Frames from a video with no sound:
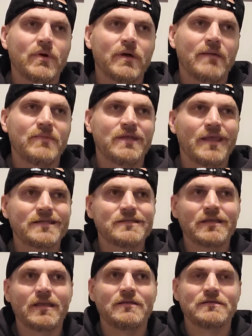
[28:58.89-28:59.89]
But, I mean, that's
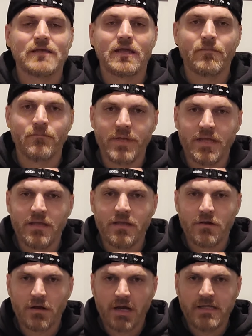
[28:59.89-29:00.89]
against, like,
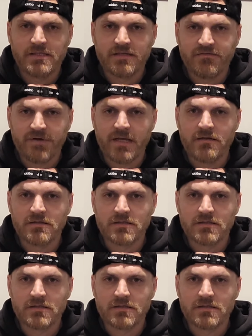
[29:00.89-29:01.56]
big, crazy fighters.